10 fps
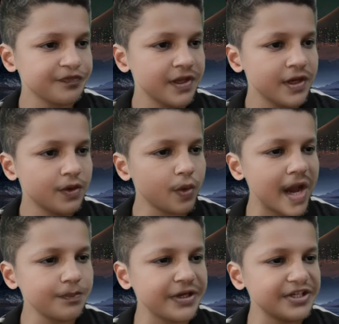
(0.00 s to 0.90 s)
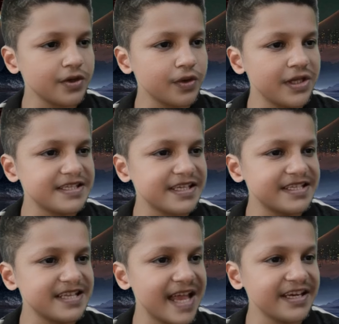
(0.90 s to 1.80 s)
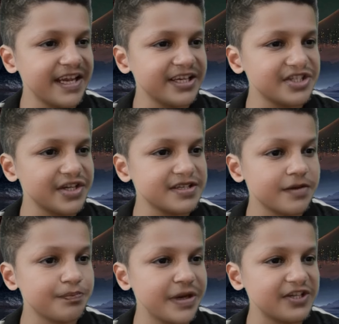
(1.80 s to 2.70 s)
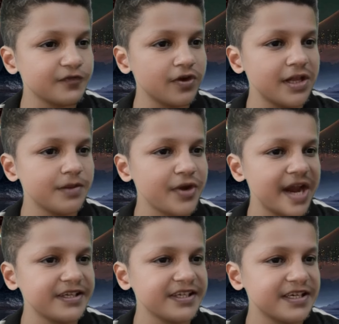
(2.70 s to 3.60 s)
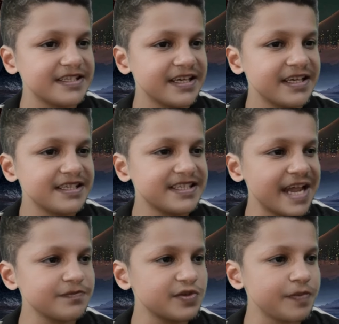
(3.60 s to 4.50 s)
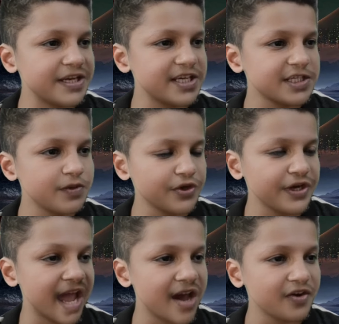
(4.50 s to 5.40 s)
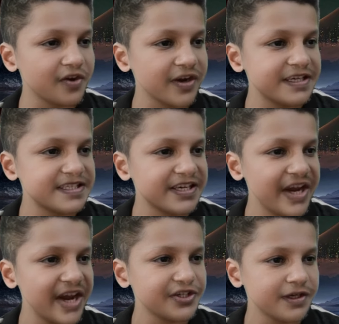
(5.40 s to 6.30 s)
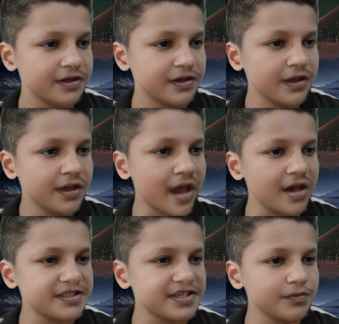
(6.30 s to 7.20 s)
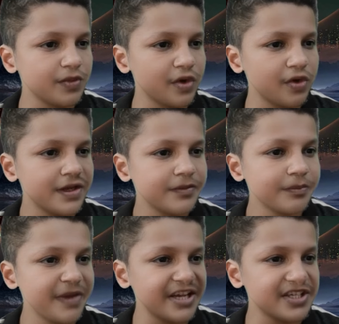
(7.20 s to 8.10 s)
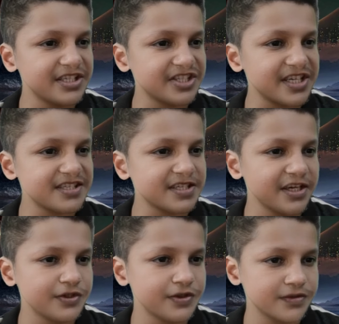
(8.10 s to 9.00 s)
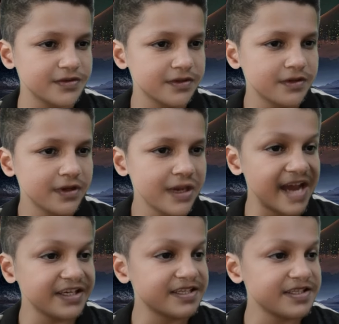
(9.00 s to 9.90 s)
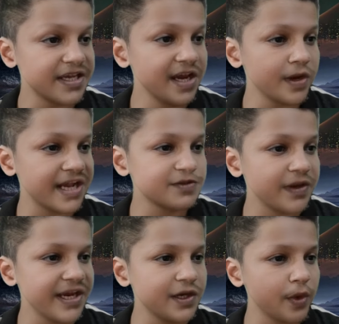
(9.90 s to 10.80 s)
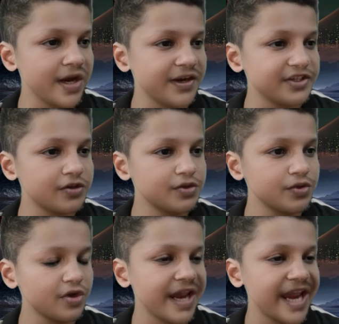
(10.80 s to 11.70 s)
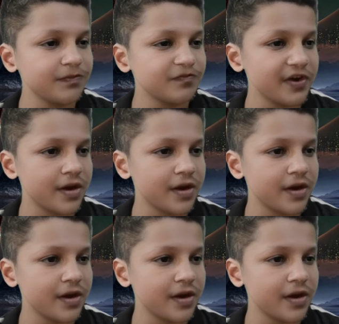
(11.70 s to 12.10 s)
While Peter Quill's his lineage is a bit focal point, there is a time spent exploring how Rocket's creation caused him more major trust issues. And it's even explained where Yondu came from,